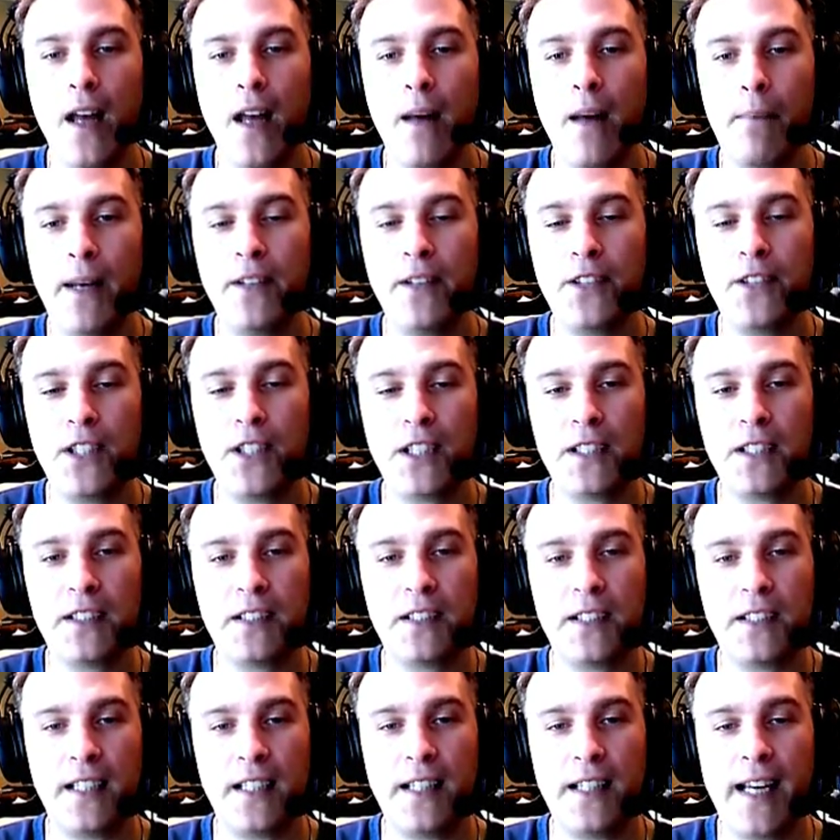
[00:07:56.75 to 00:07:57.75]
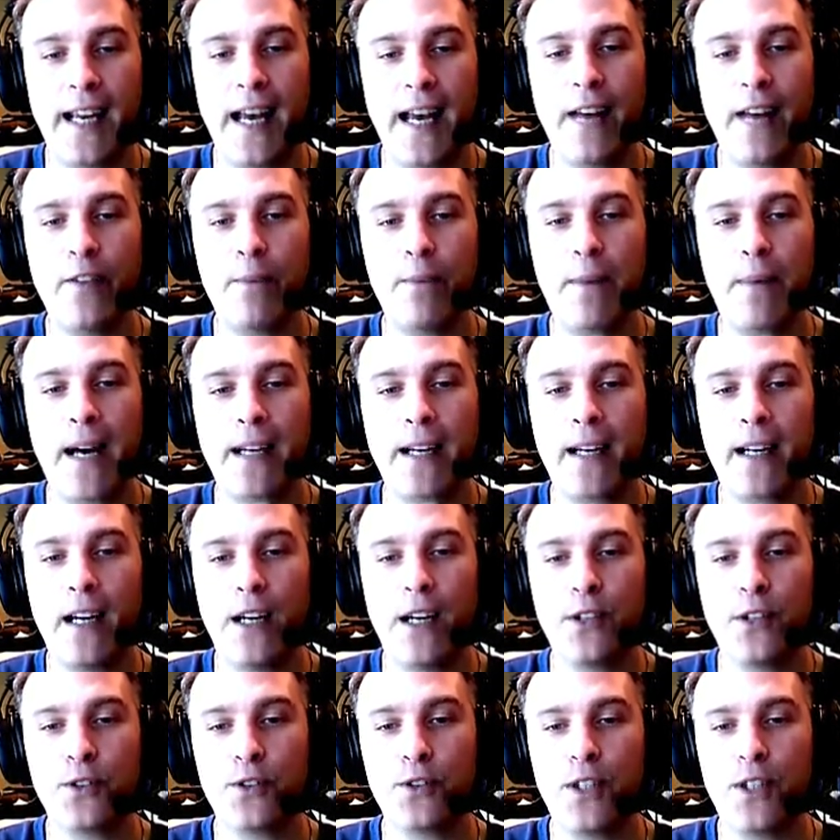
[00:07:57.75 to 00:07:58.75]
But as you can see, they have about
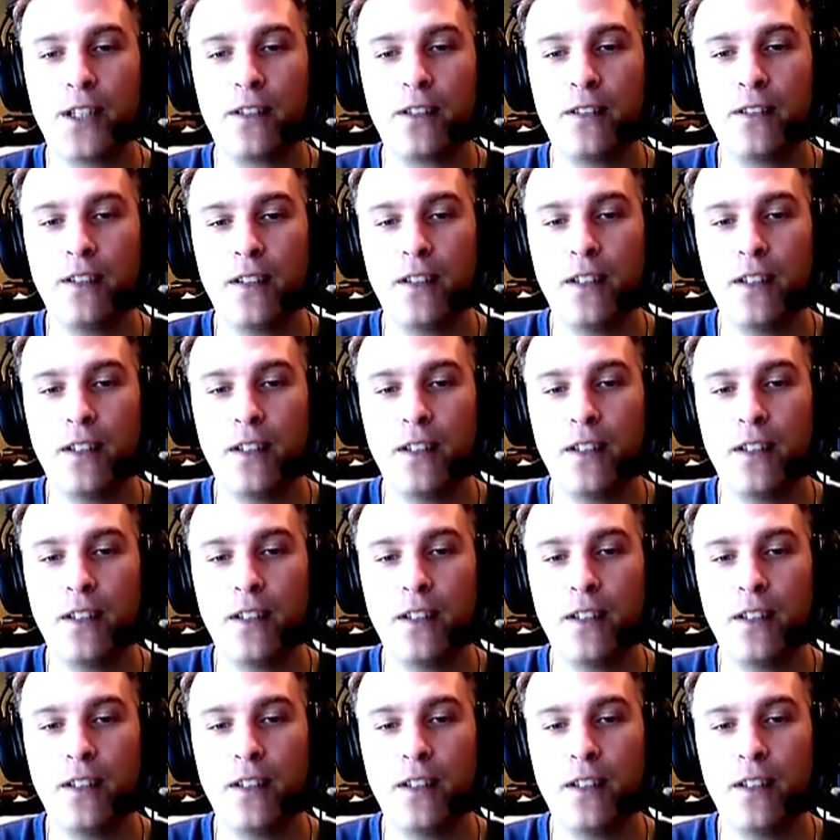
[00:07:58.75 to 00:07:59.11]
100,